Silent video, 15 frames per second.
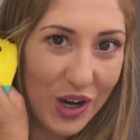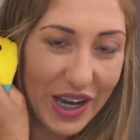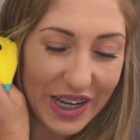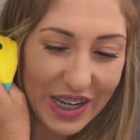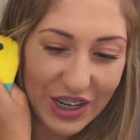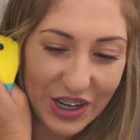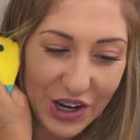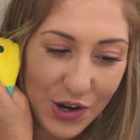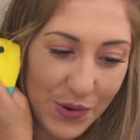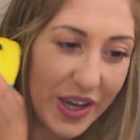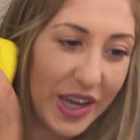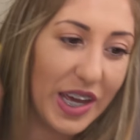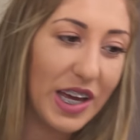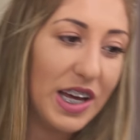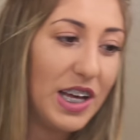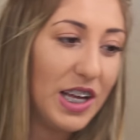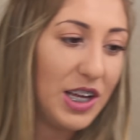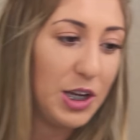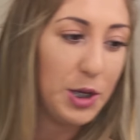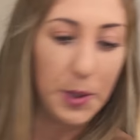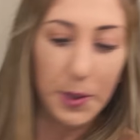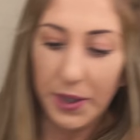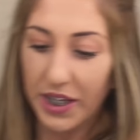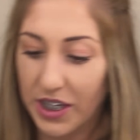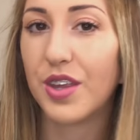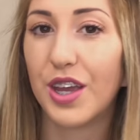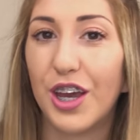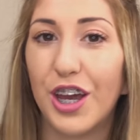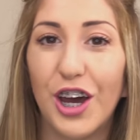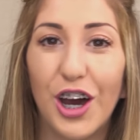I cannot wait.
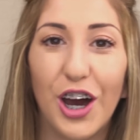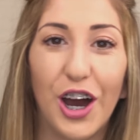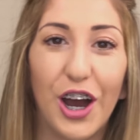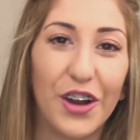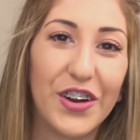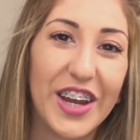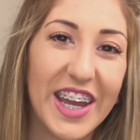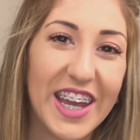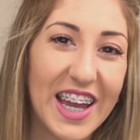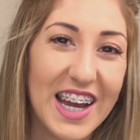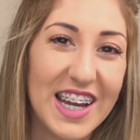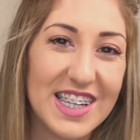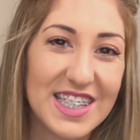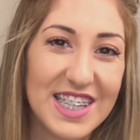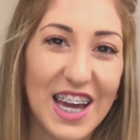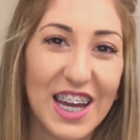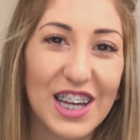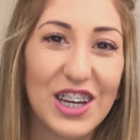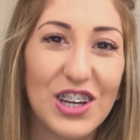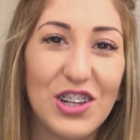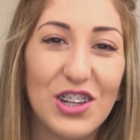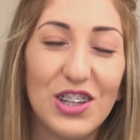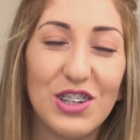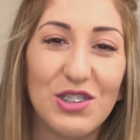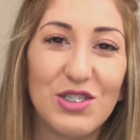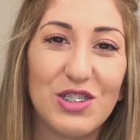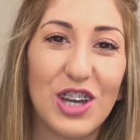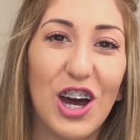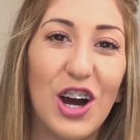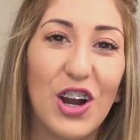Alright guys, that
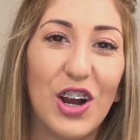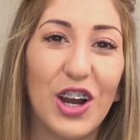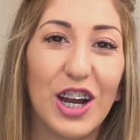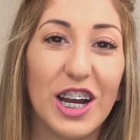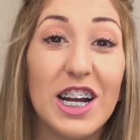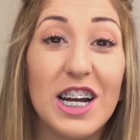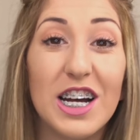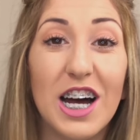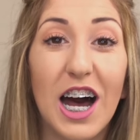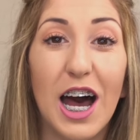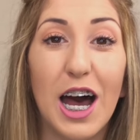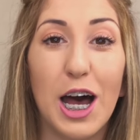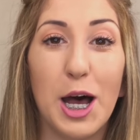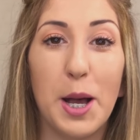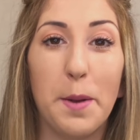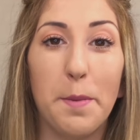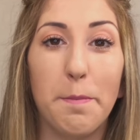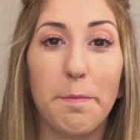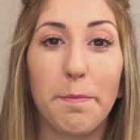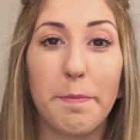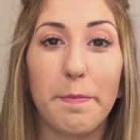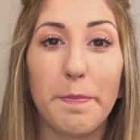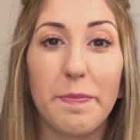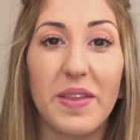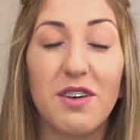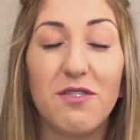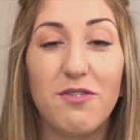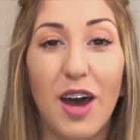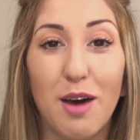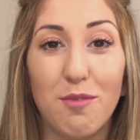concludes our
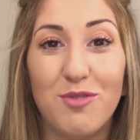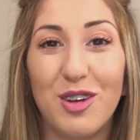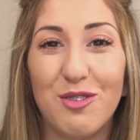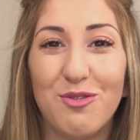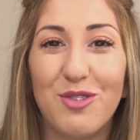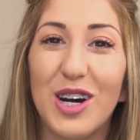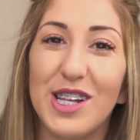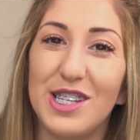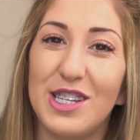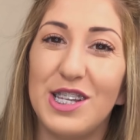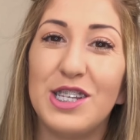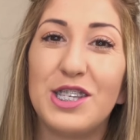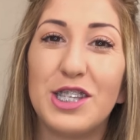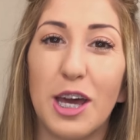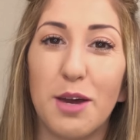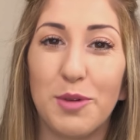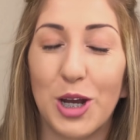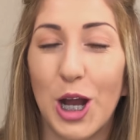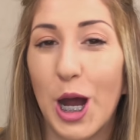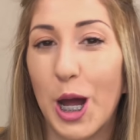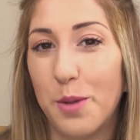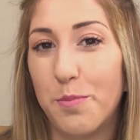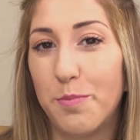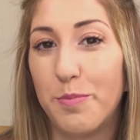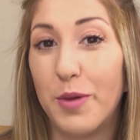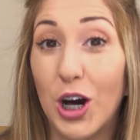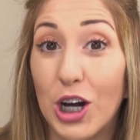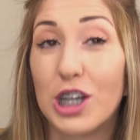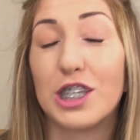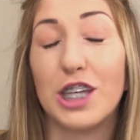Fab Fit Fun summer
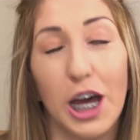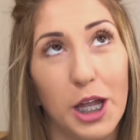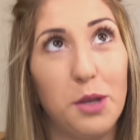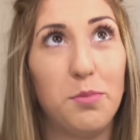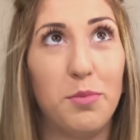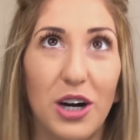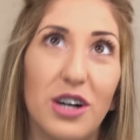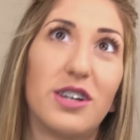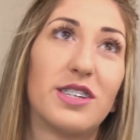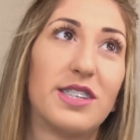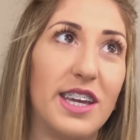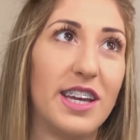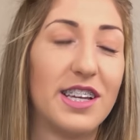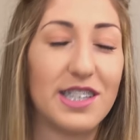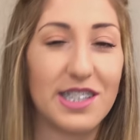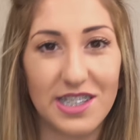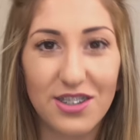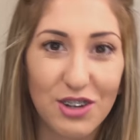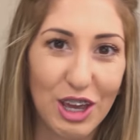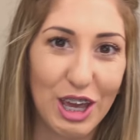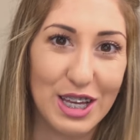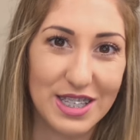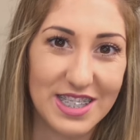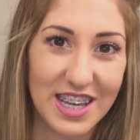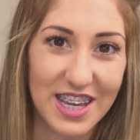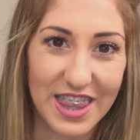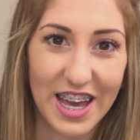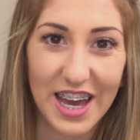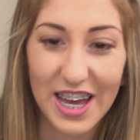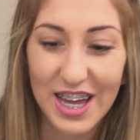unboxing. Still can't say
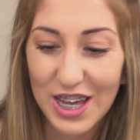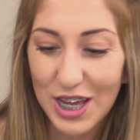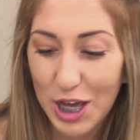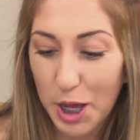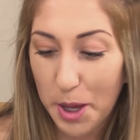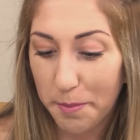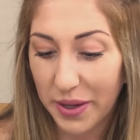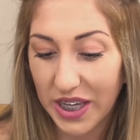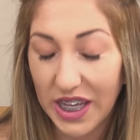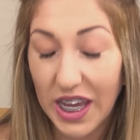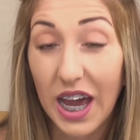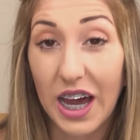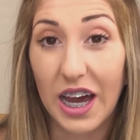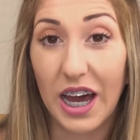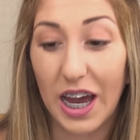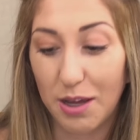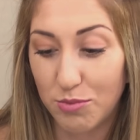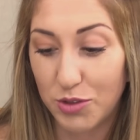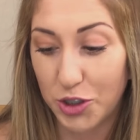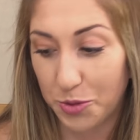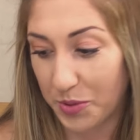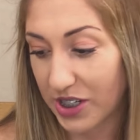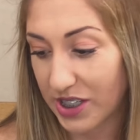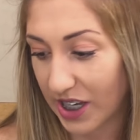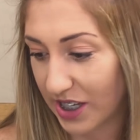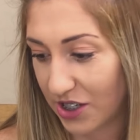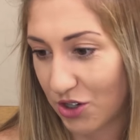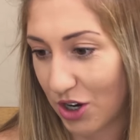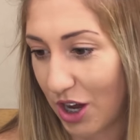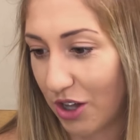that. But yeah, I'm super
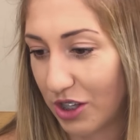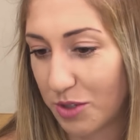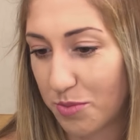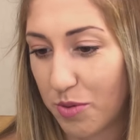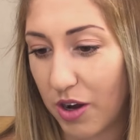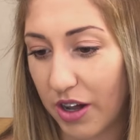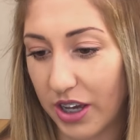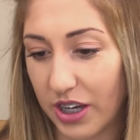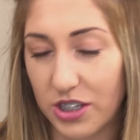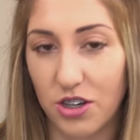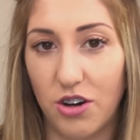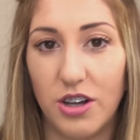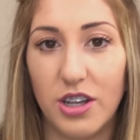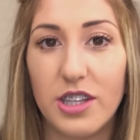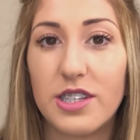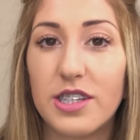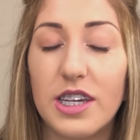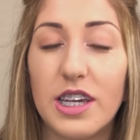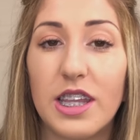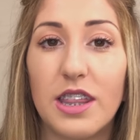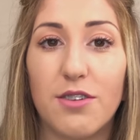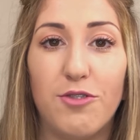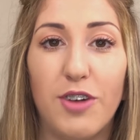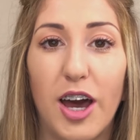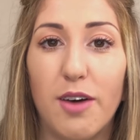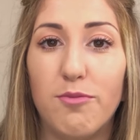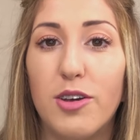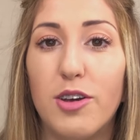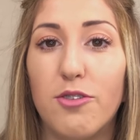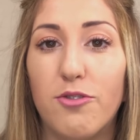excited to try all these products. Honestly, the
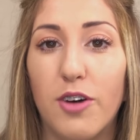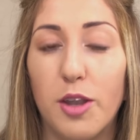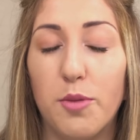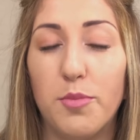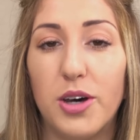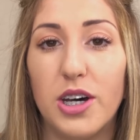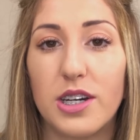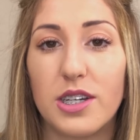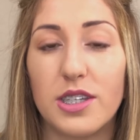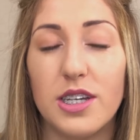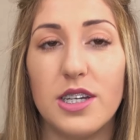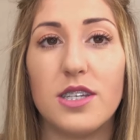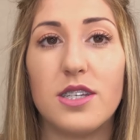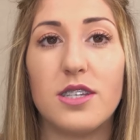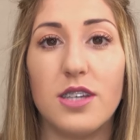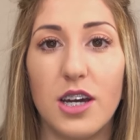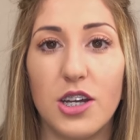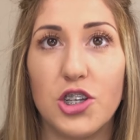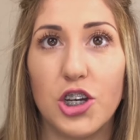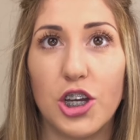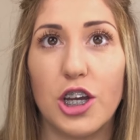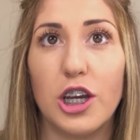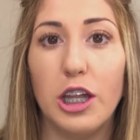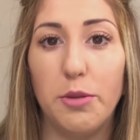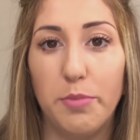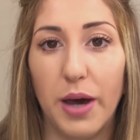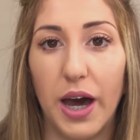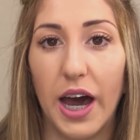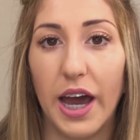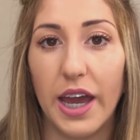Fab Fit Fun Box is such a good
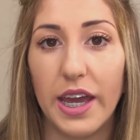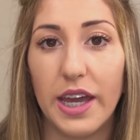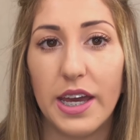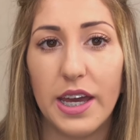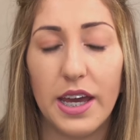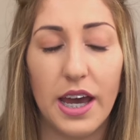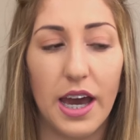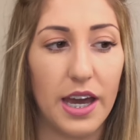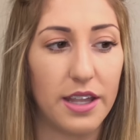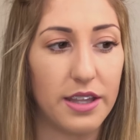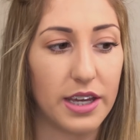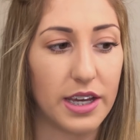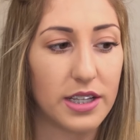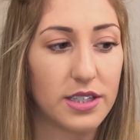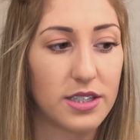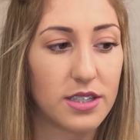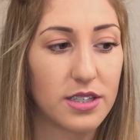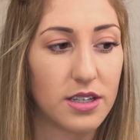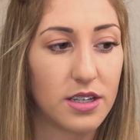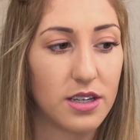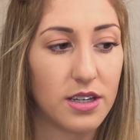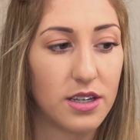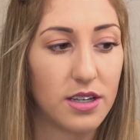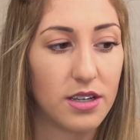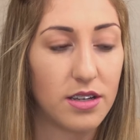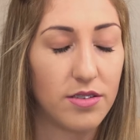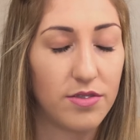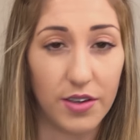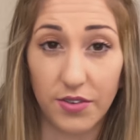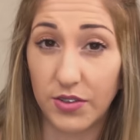buy. I think it's
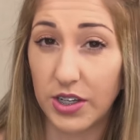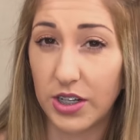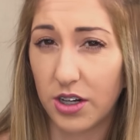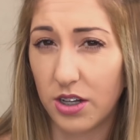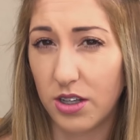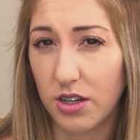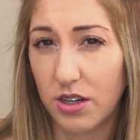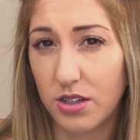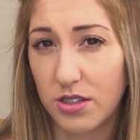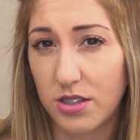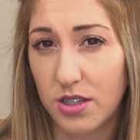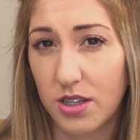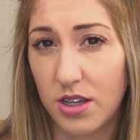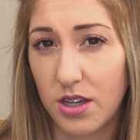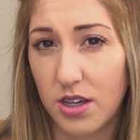$50.